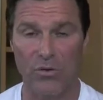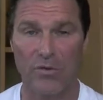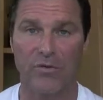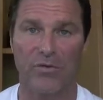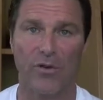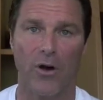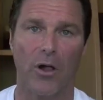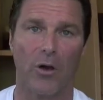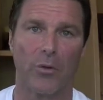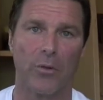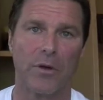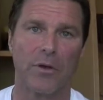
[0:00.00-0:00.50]

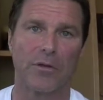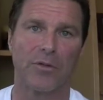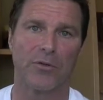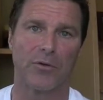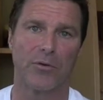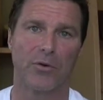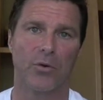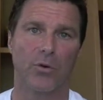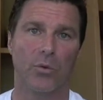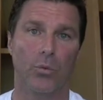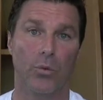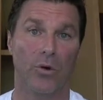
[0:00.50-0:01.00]
following
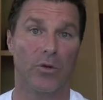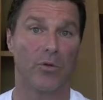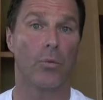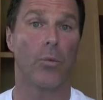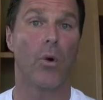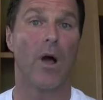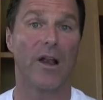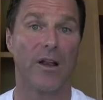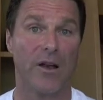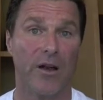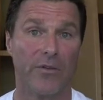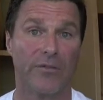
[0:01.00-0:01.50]
through with
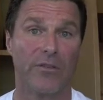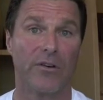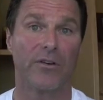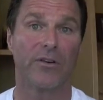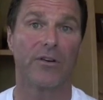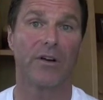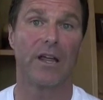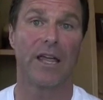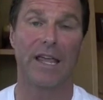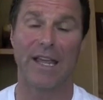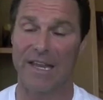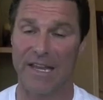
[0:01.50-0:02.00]

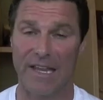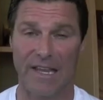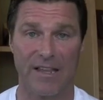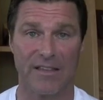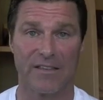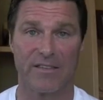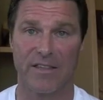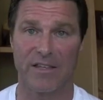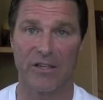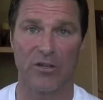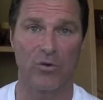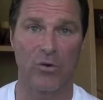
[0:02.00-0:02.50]
whatever it
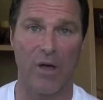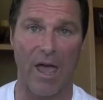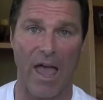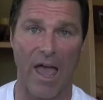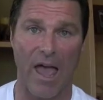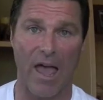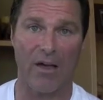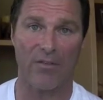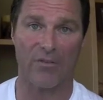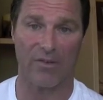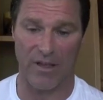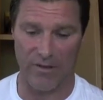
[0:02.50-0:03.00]
is that you
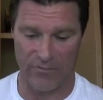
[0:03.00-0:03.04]
have.